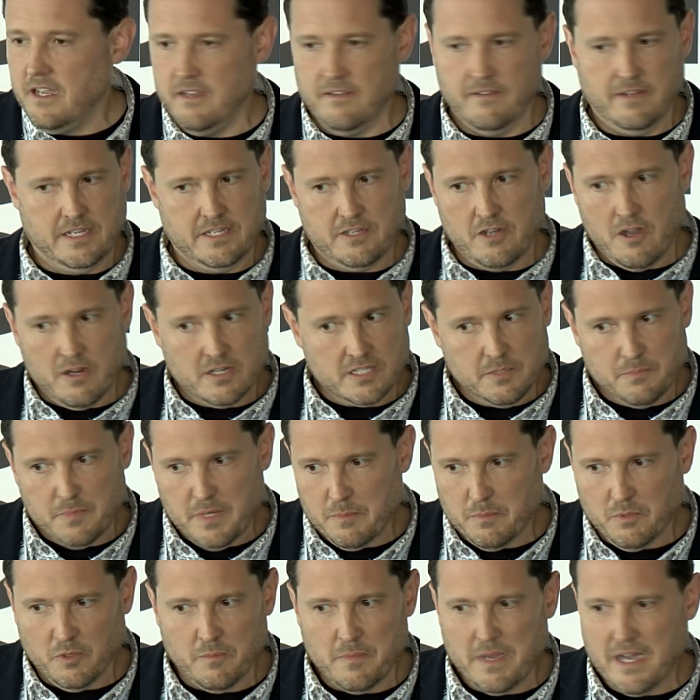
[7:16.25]
I talked to
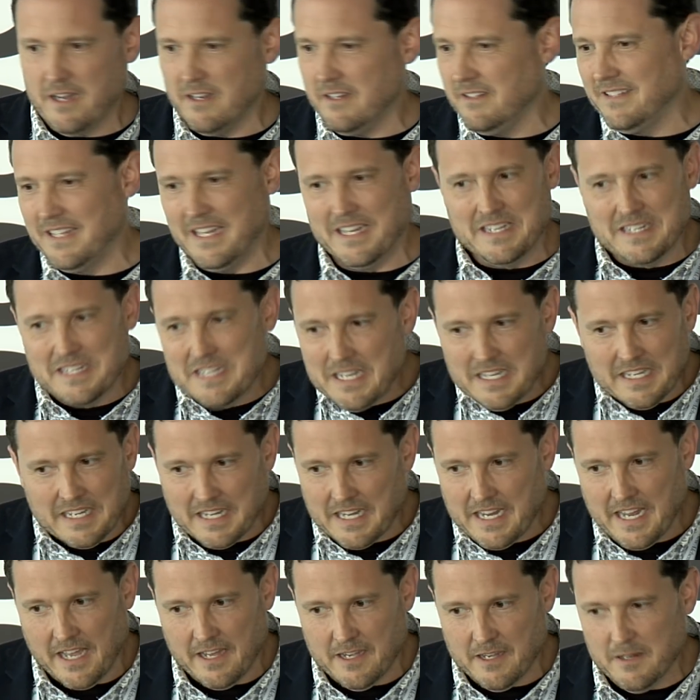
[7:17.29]
people about it; they didn't
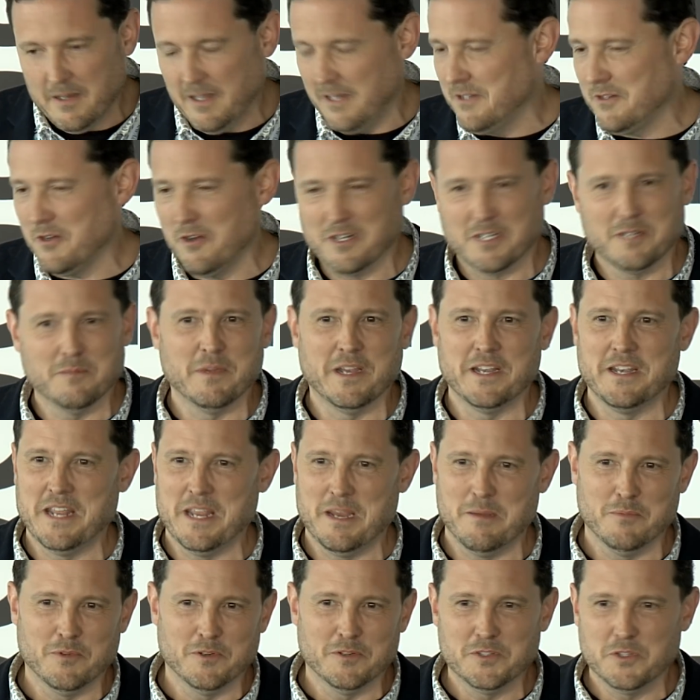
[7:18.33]
get it. I talked to my
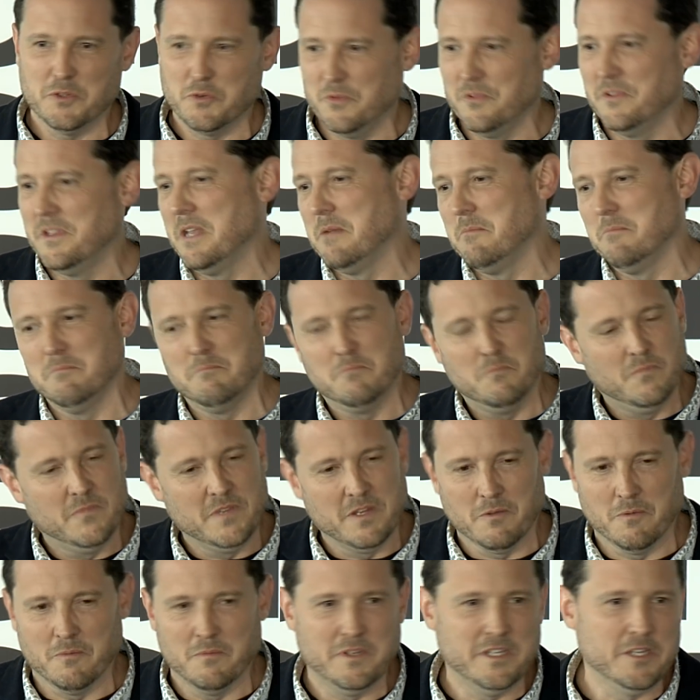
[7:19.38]
neighbors, who then
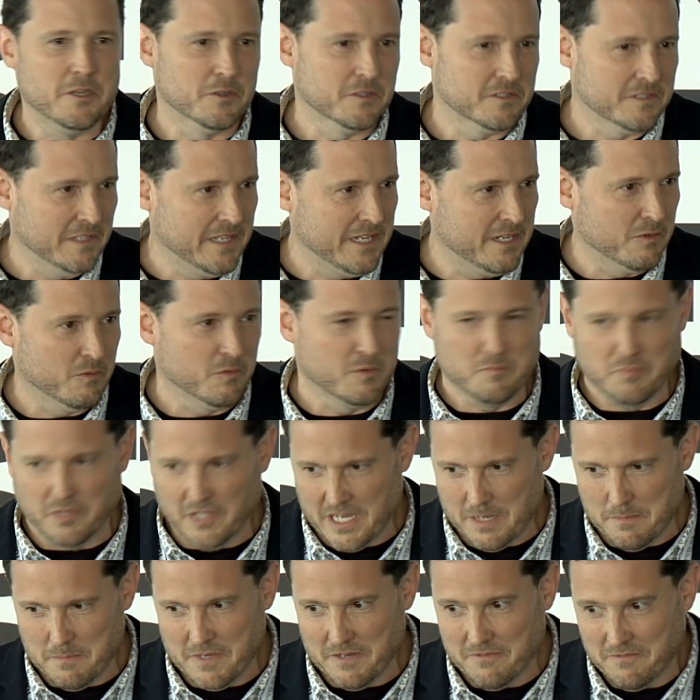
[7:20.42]
years later would
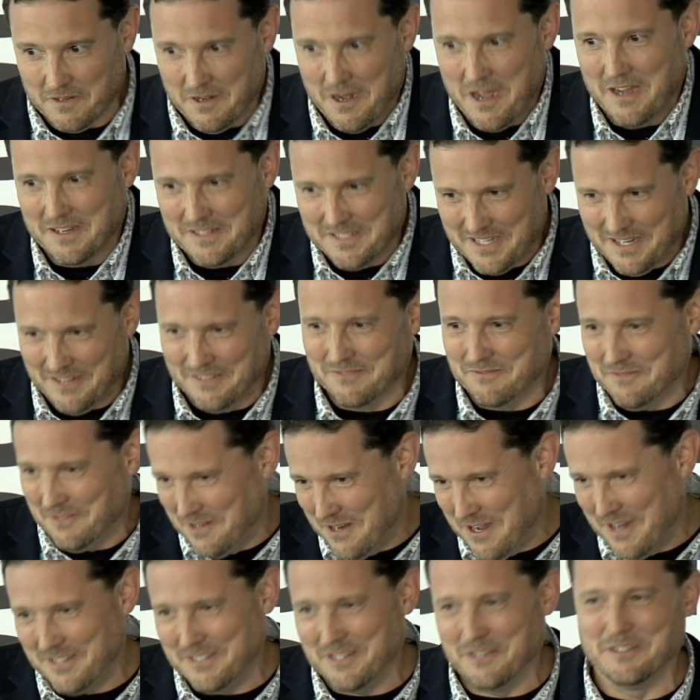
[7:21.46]
blame me for not
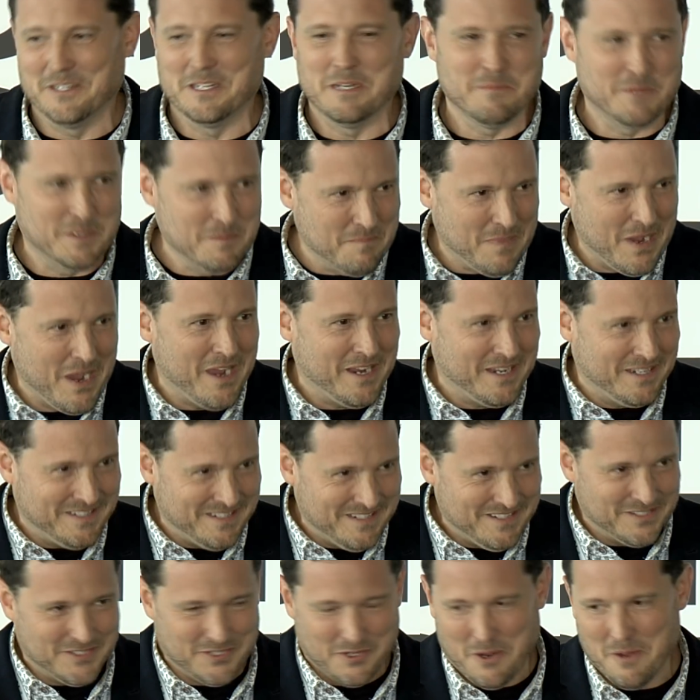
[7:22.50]
telling them to buy
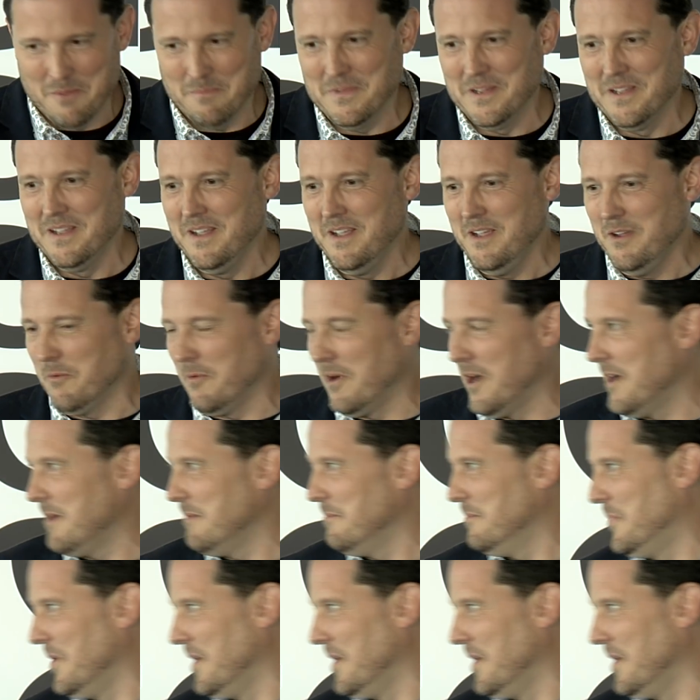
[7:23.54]
some, right?